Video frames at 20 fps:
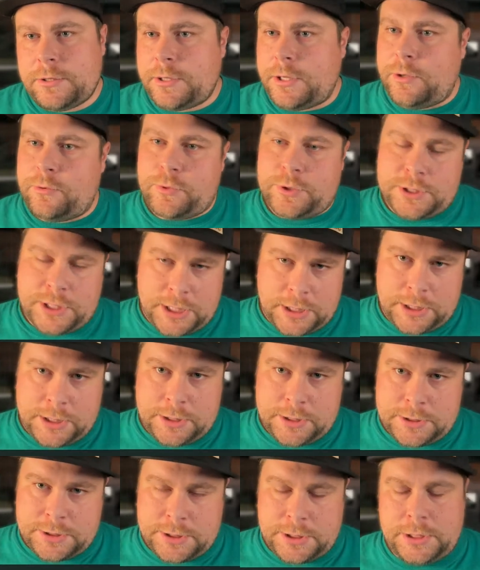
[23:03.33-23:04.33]
and retaining
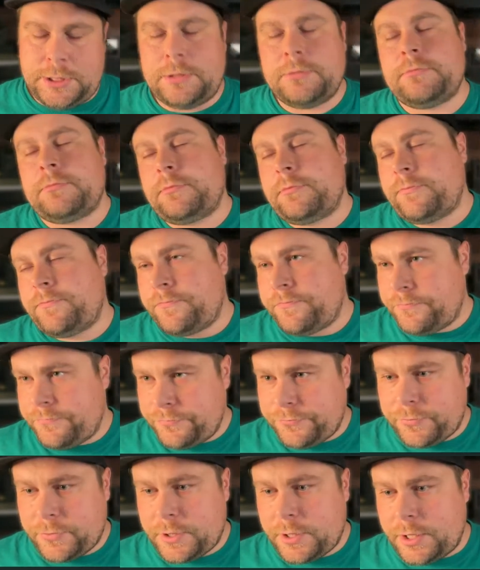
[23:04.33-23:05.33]
the seat.
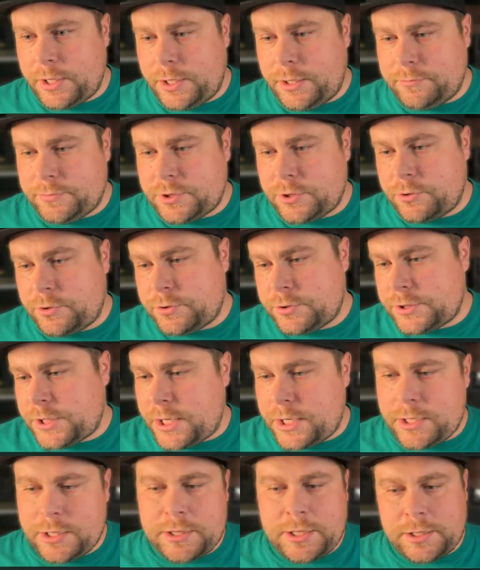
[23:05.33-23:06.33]
So they'll say
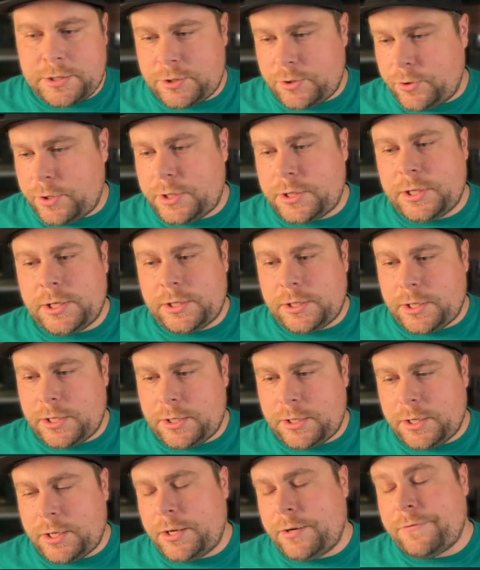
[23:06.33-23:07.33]
anything, do anything, yada
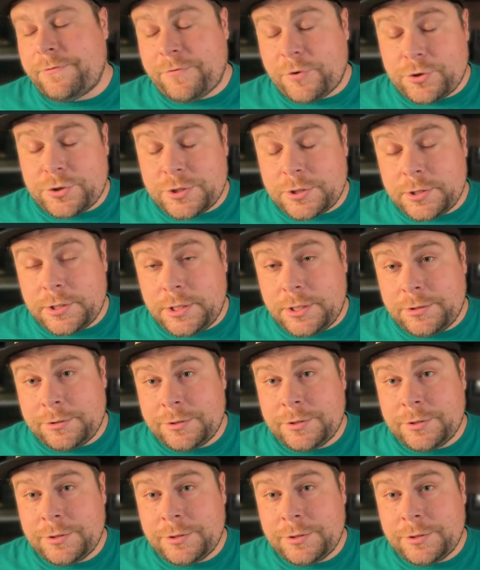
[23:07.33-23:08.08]
yada. And unfortunately,